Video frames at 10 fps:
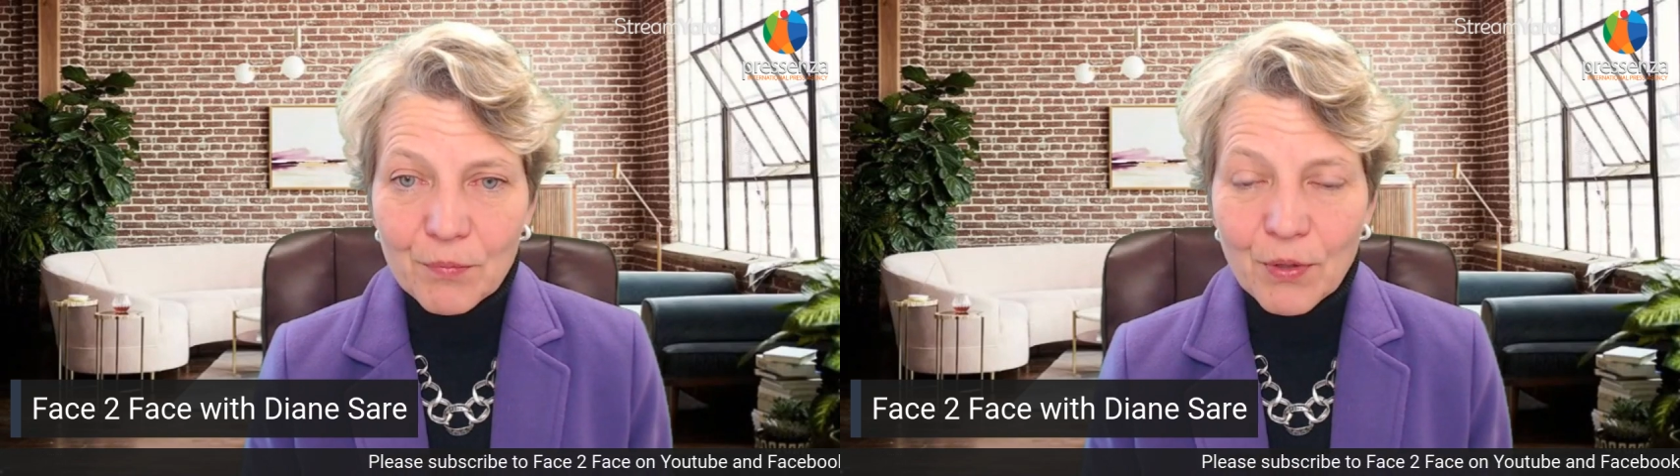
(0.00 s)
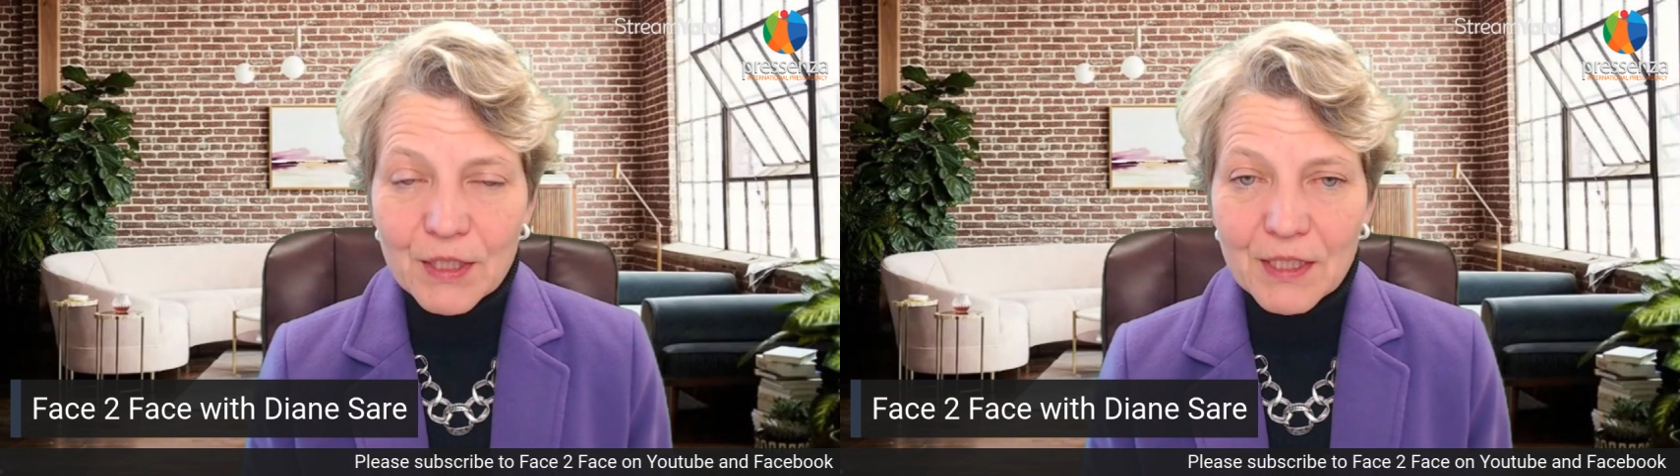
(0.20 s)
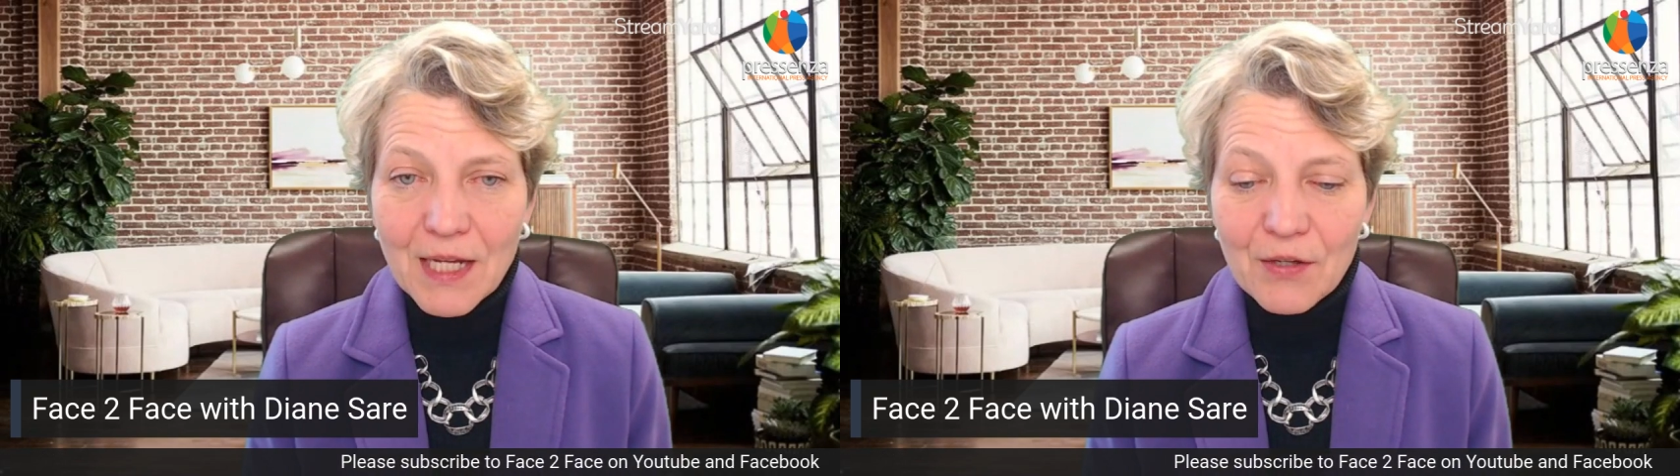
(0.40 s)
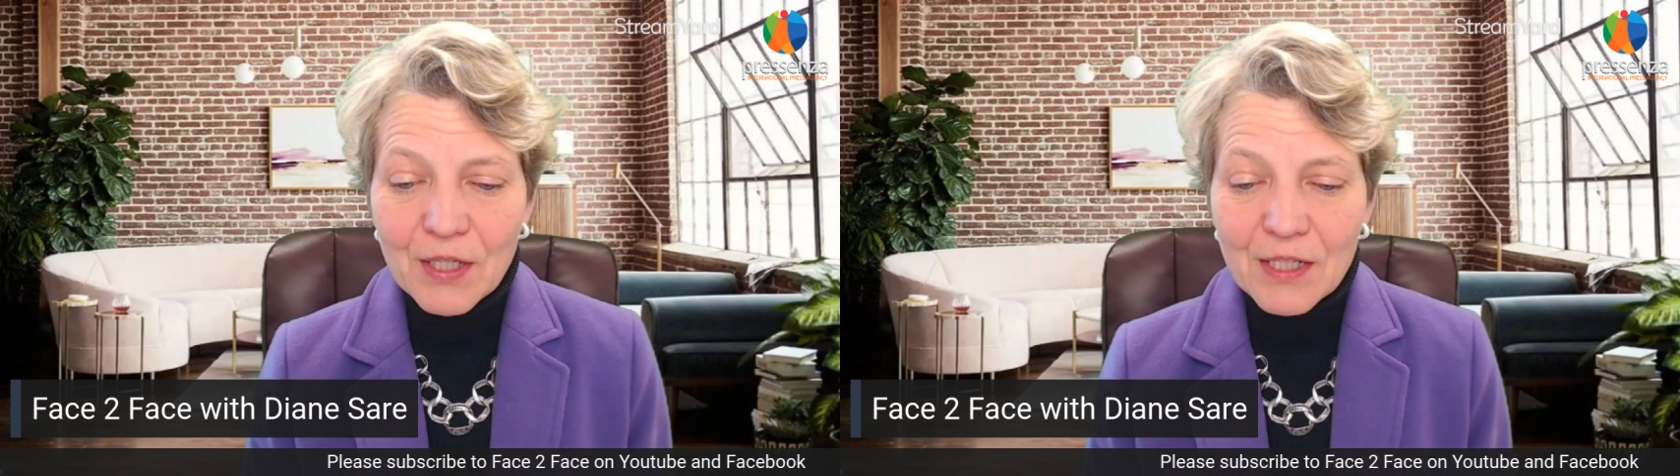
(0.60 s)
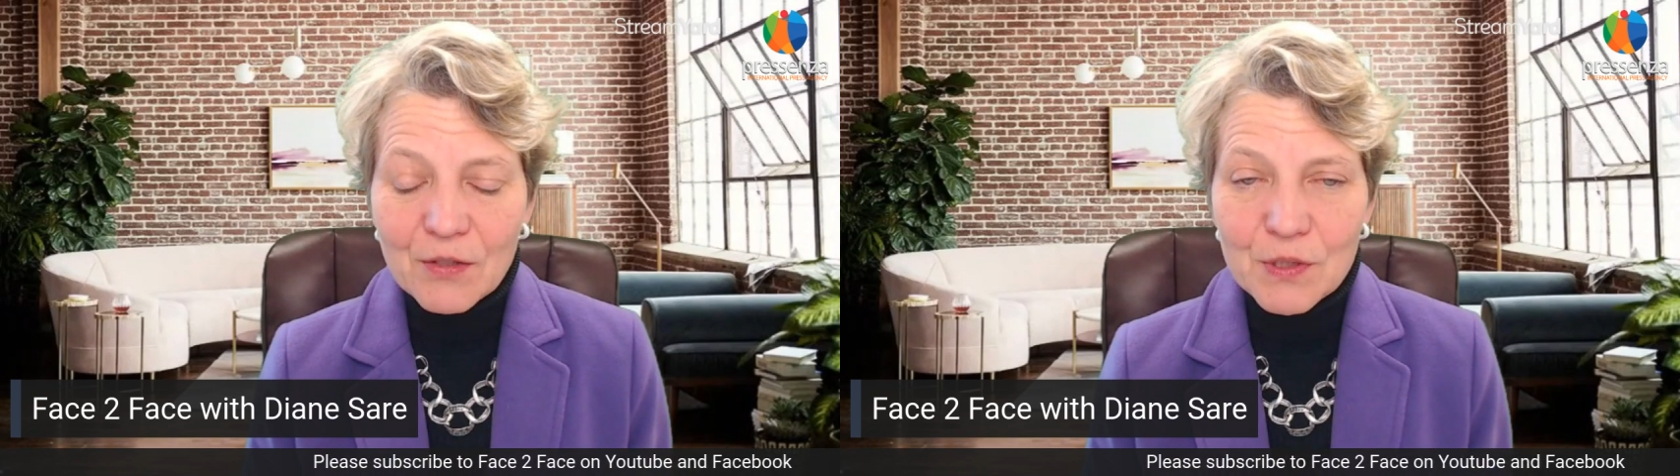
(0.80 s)
pointed out,
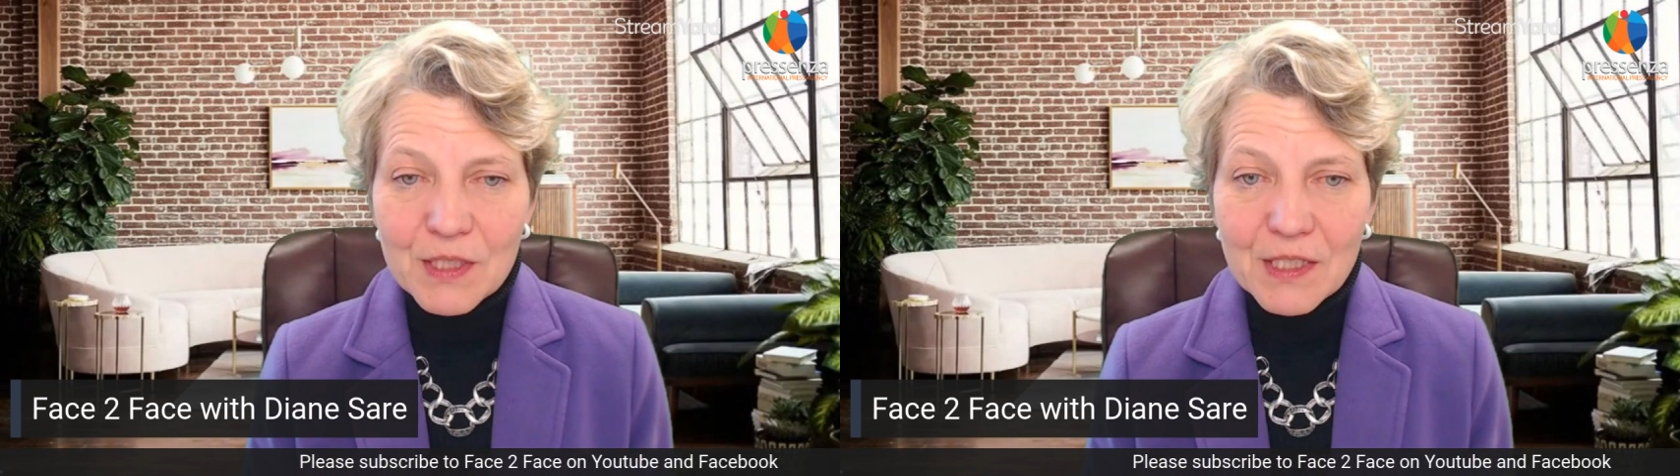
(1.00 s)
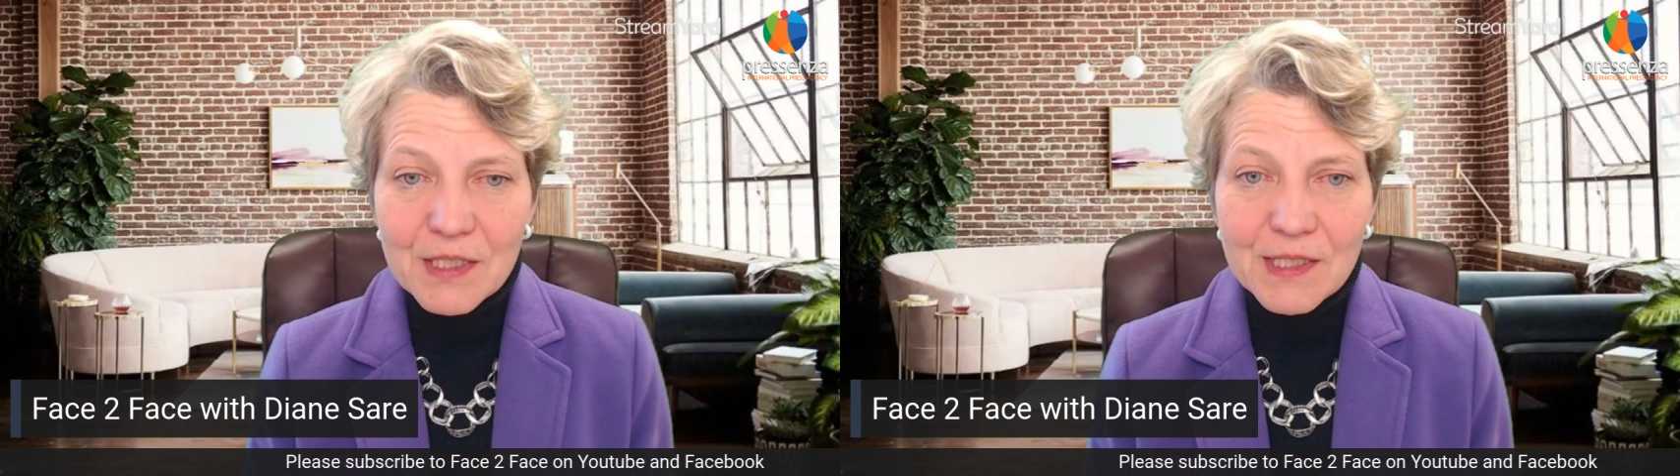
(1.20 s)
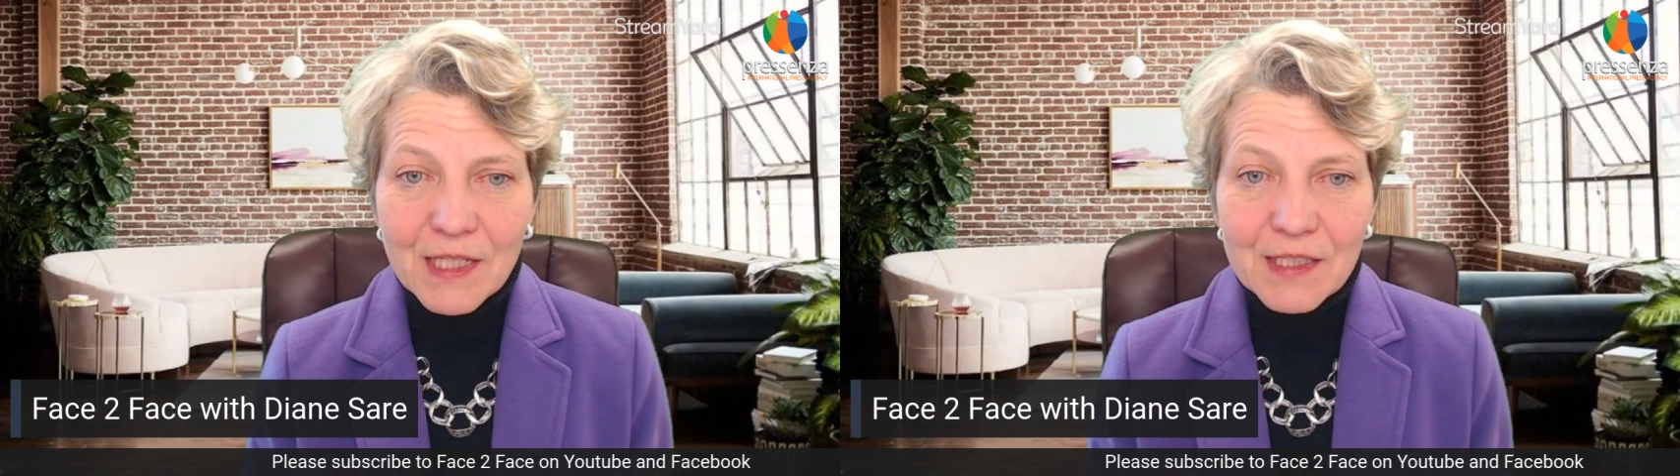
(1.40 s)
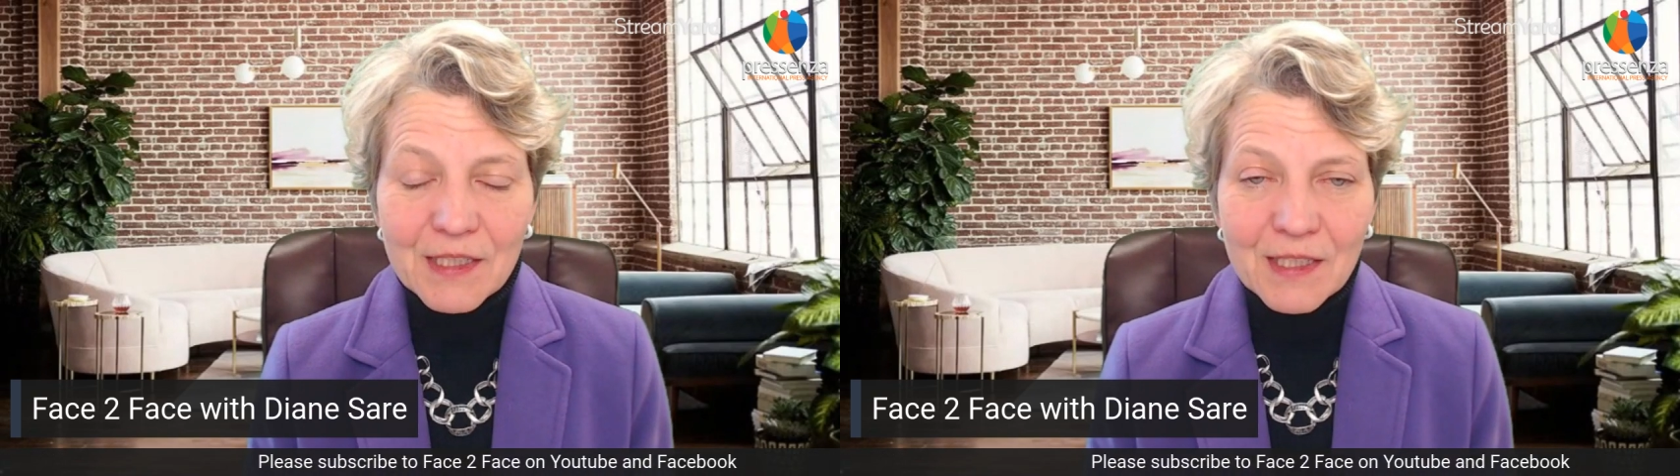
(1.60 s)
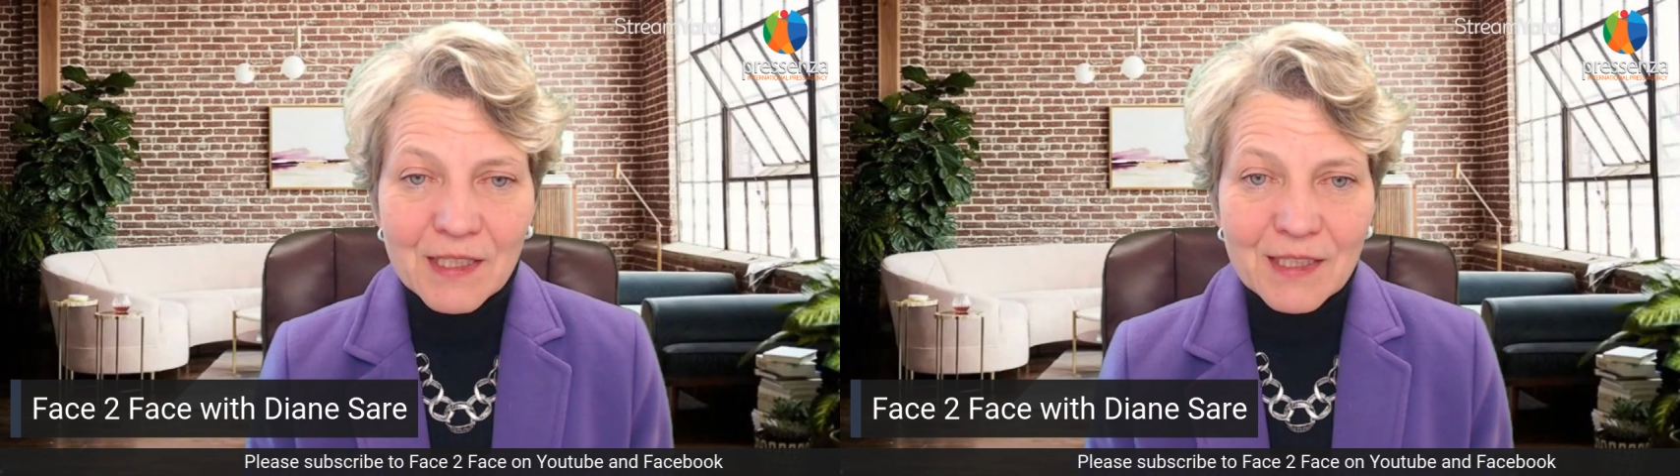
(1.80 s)
AOC said